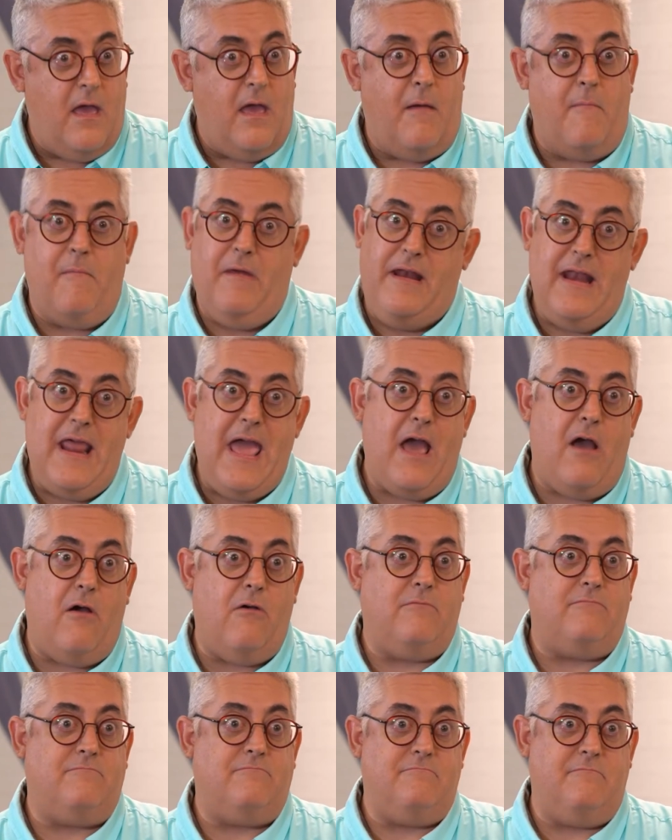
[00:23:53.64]
But
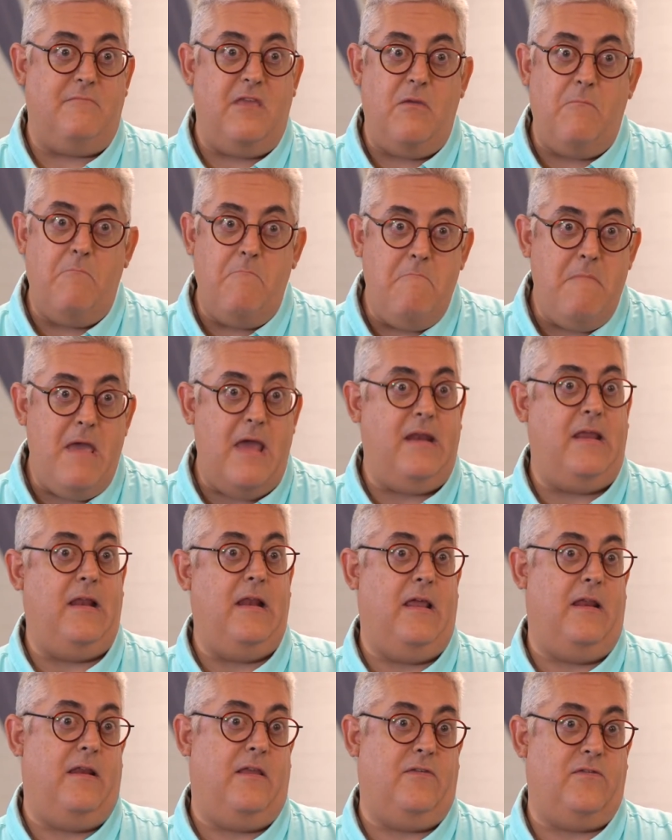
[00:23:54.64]
now, many
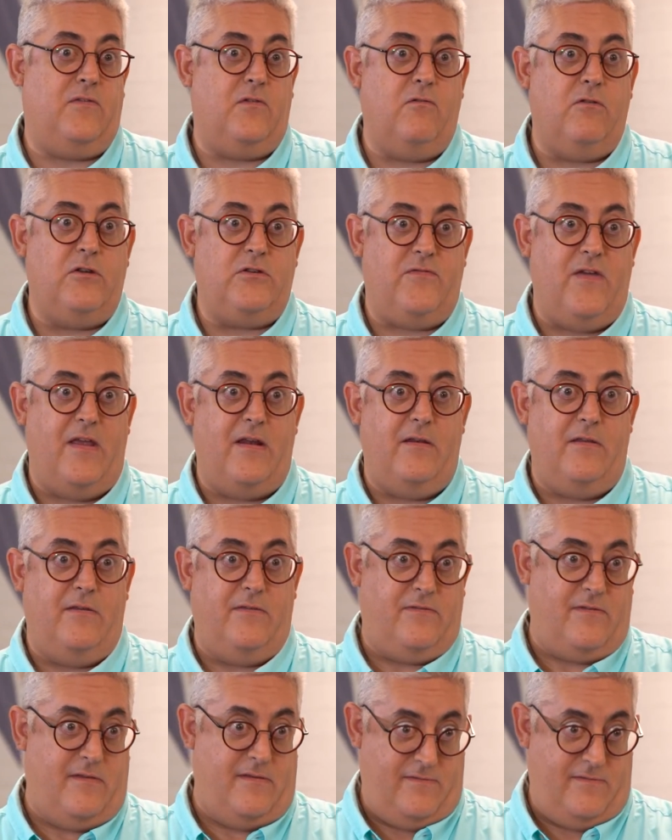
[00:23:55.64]
leading storage vendors,